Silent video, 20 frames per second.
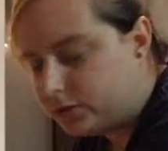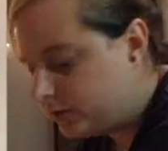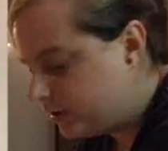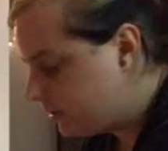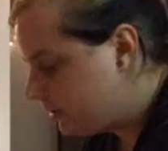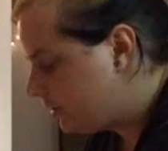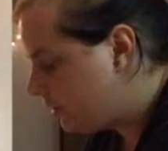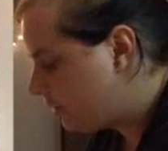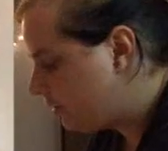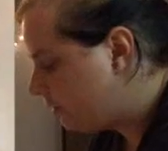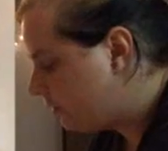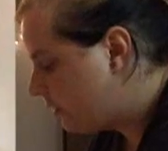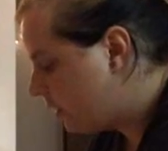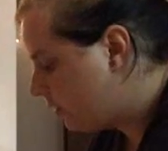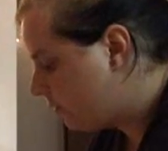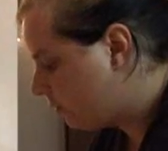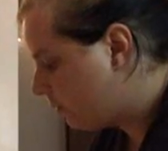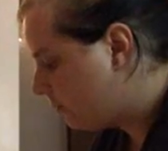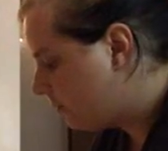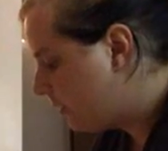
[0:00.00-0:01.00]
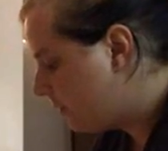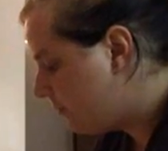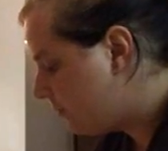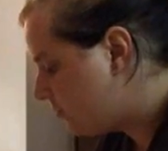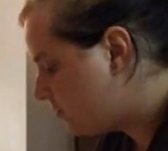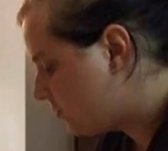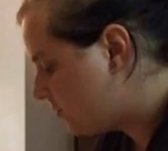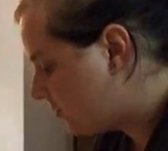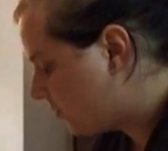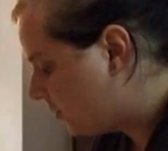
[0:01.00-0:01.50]
a room
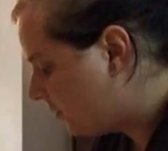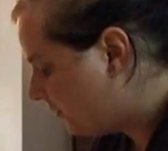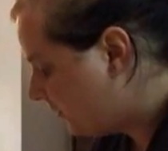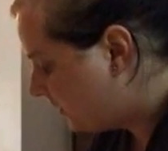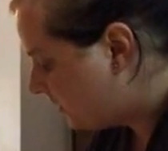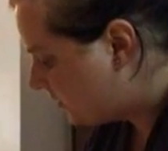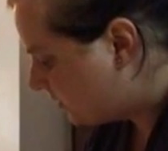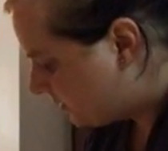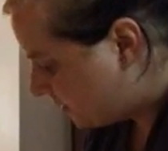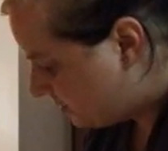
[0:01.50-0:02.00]
temperature surface or